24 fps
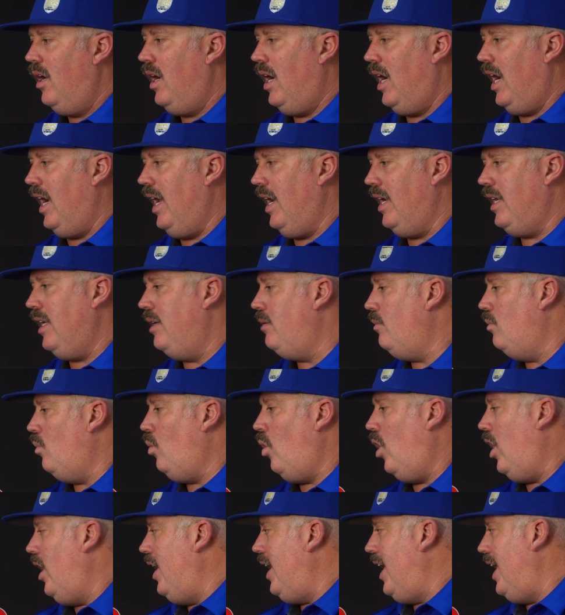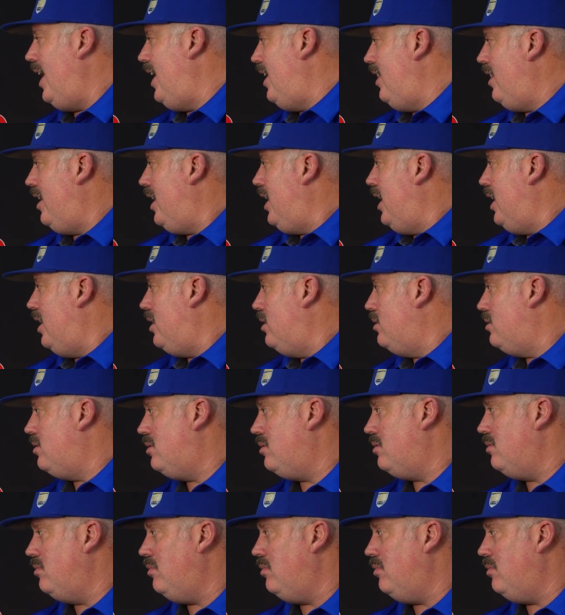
I didn't want anything else.